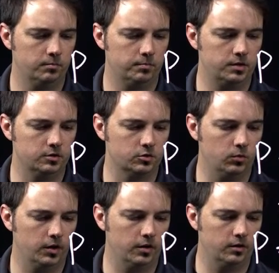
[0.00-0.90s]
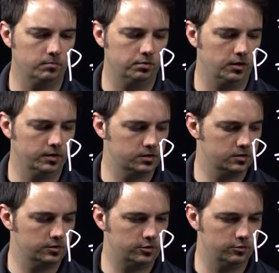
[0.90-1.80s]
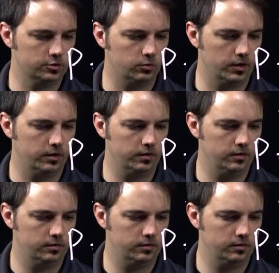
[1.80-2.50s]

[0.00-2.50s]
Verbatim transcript: P squared plus Q squared.